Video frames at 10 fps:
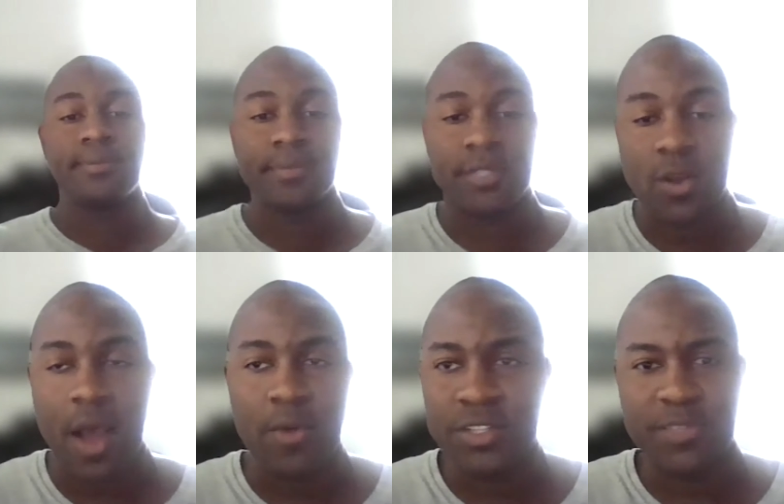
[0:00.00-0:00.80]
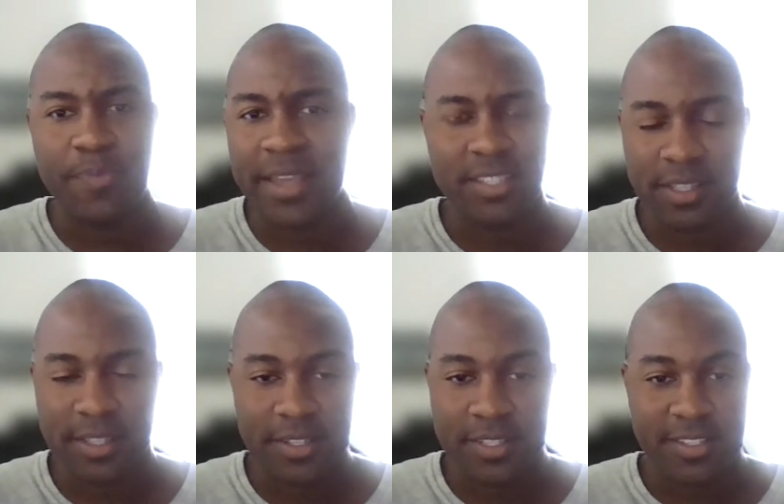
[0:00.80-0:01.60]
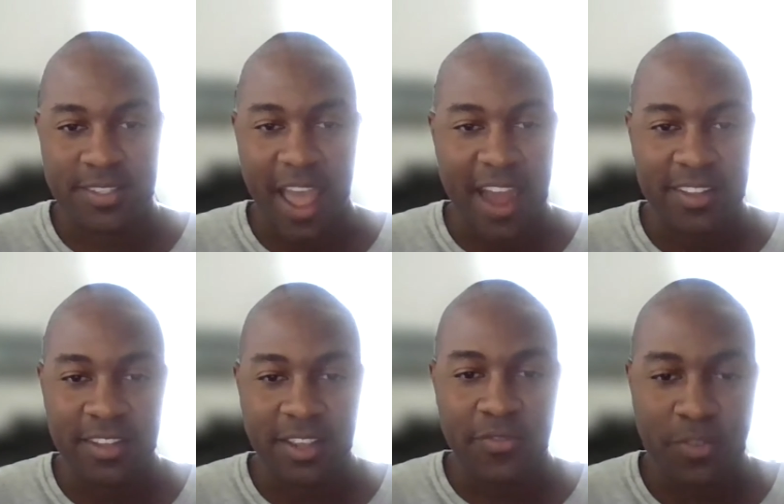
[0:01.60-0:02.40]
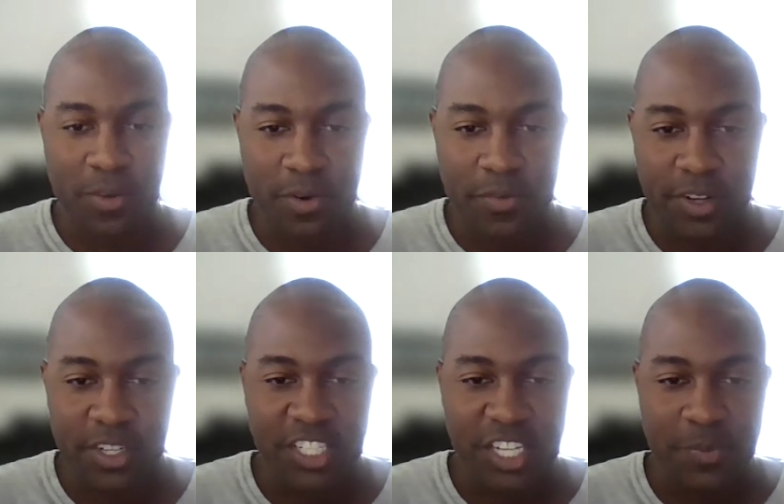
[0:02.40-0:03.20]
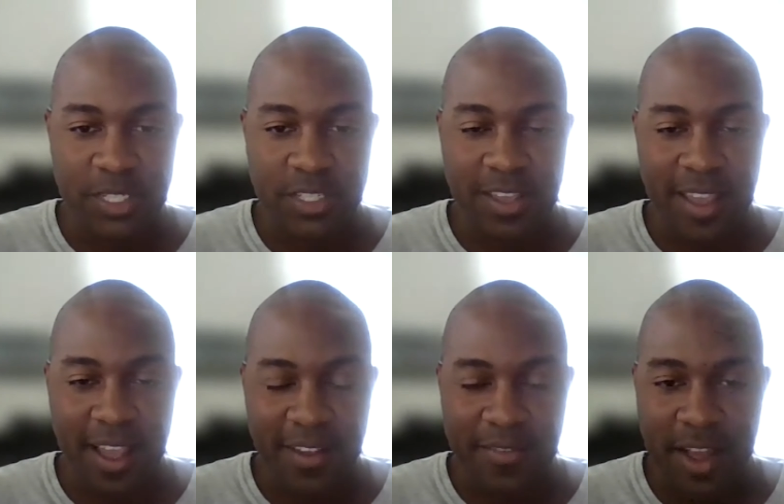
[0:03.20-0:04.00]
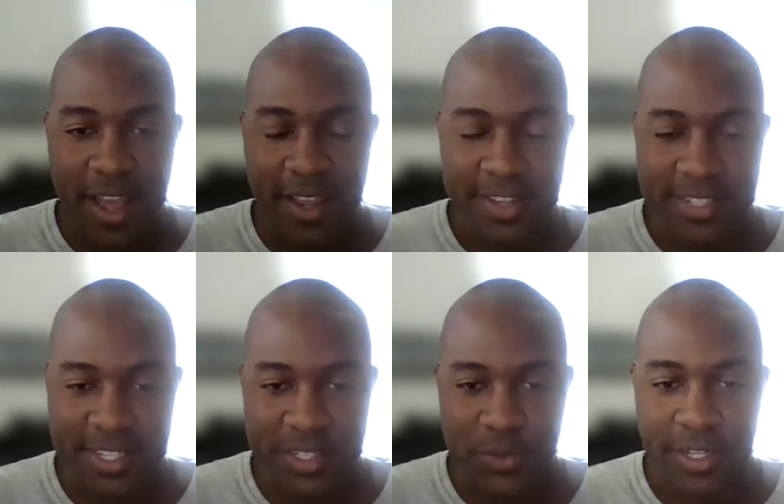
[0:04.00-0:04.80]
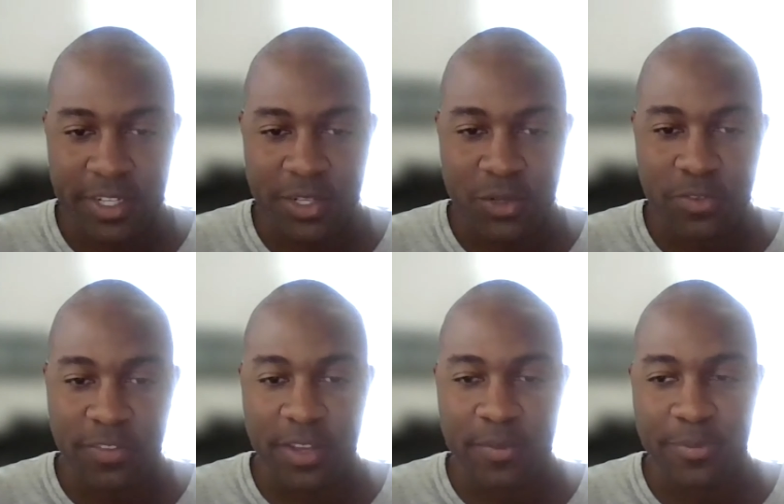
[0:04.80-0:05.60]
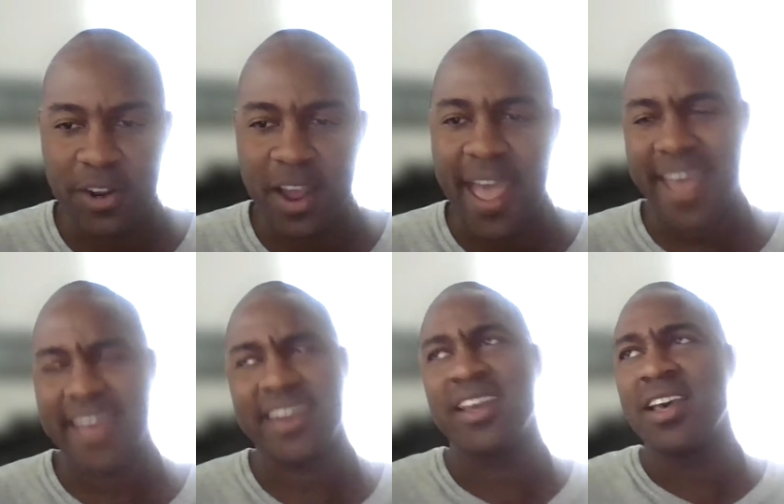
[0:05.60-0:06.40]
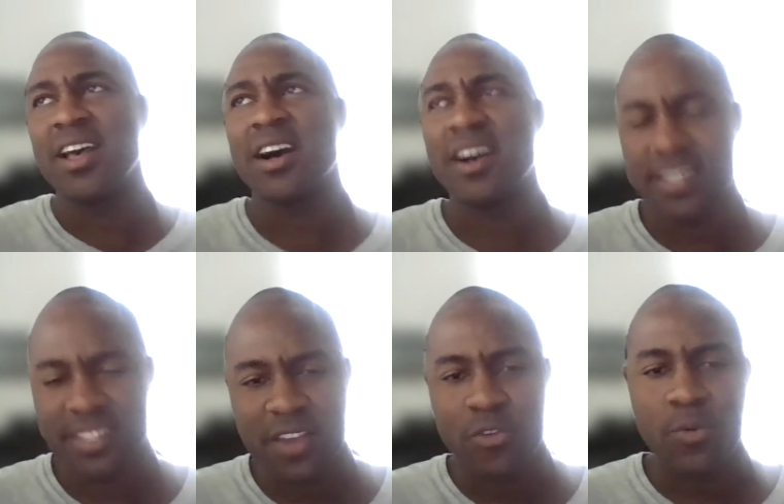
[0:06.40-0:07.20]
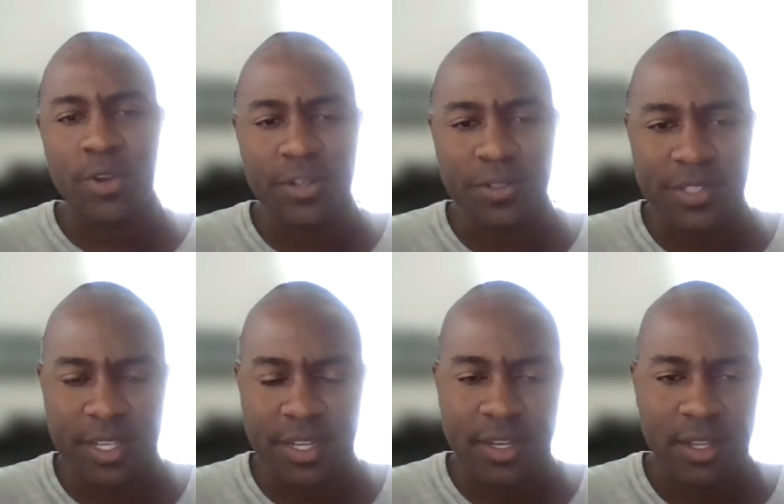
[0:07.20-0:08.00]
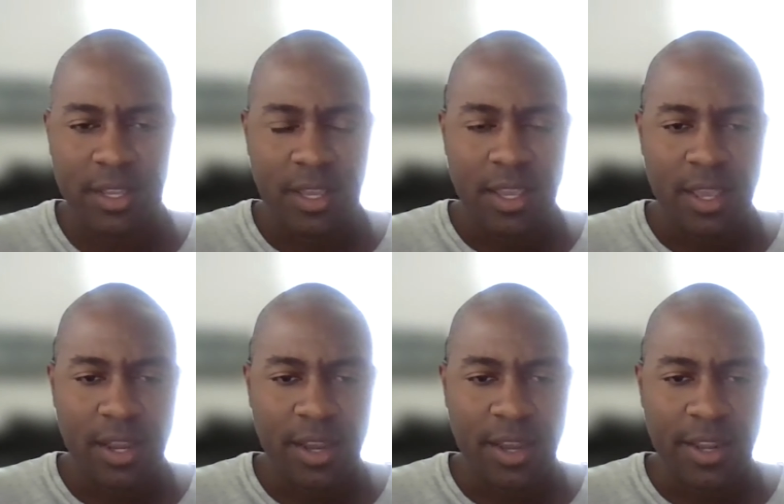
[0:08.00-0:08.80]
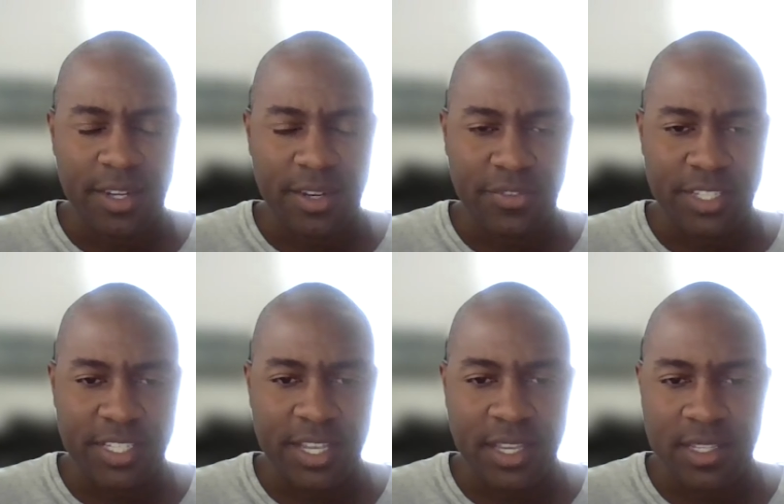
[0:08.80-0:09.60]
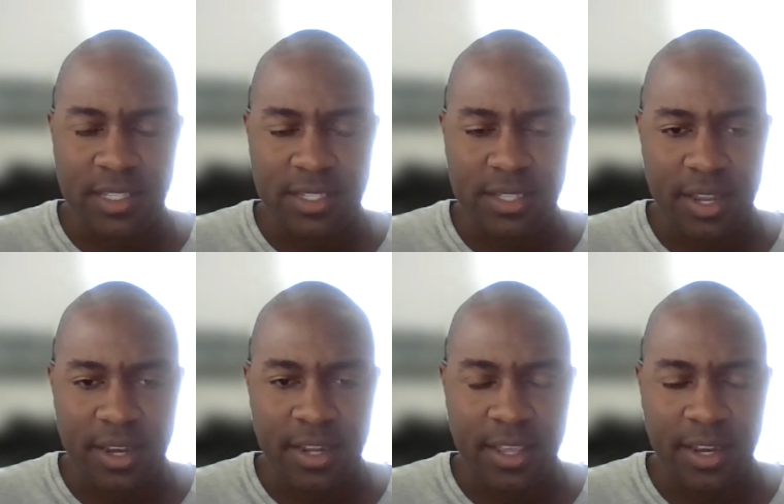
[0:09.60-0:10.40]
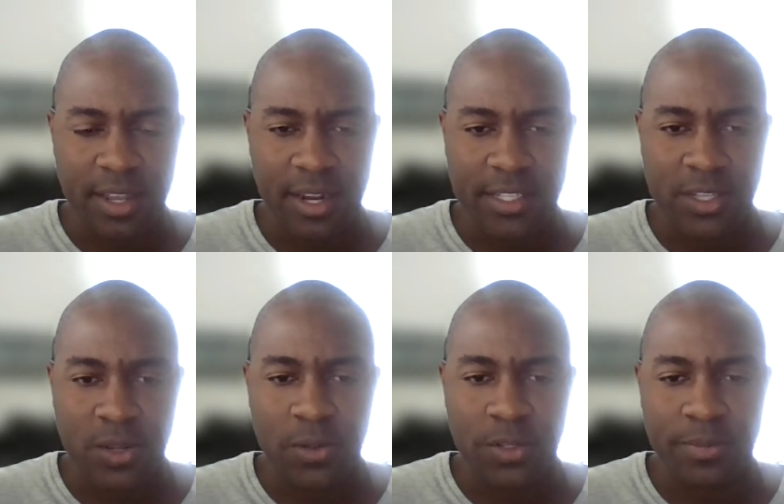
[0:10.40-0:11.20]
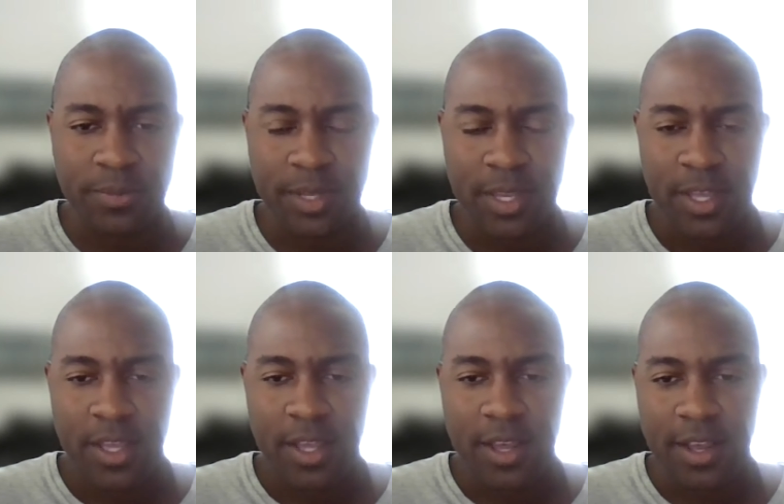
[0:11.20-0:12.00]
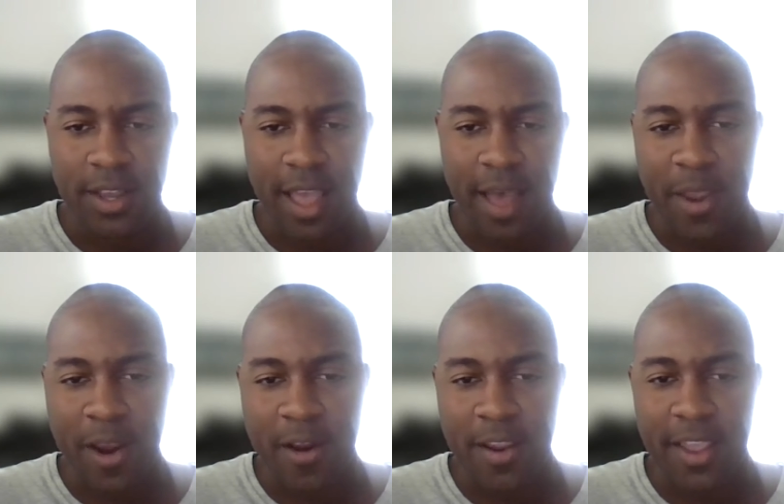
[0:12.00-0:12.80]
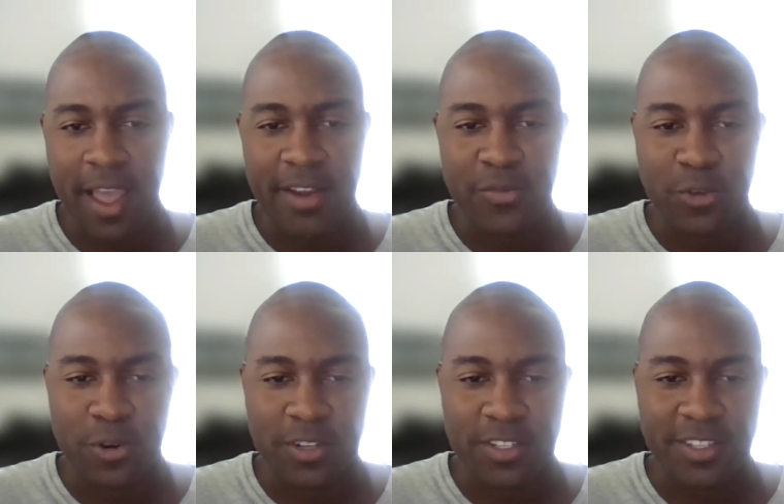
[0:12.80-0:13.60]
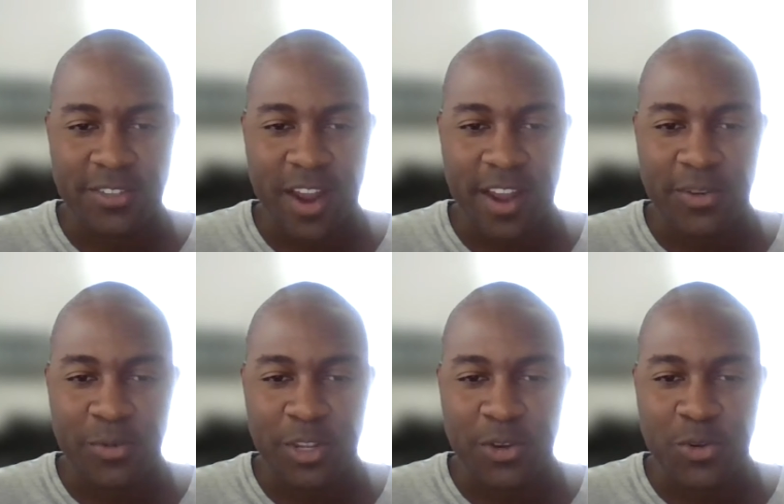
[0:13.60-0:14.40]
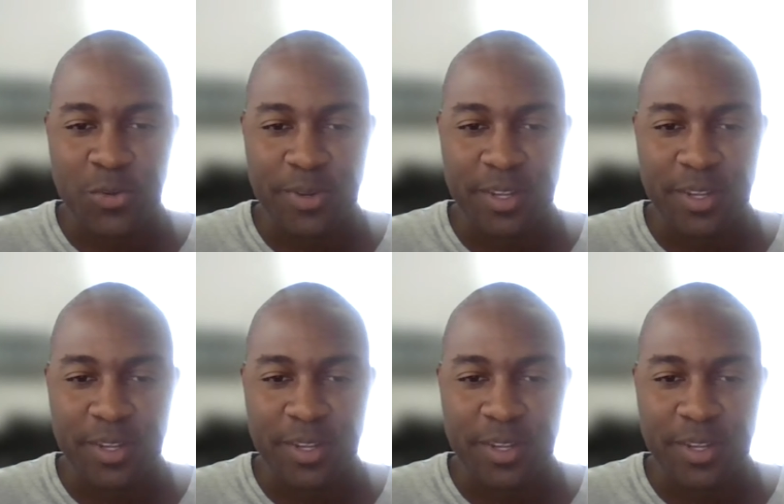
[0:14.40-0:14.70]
So I was basically just kind of looking for the cheapest thing I could find because I just wanted to do a flip. I had several rentals in different cities, and then I sold them, got married, got divorced, and tried to recoup.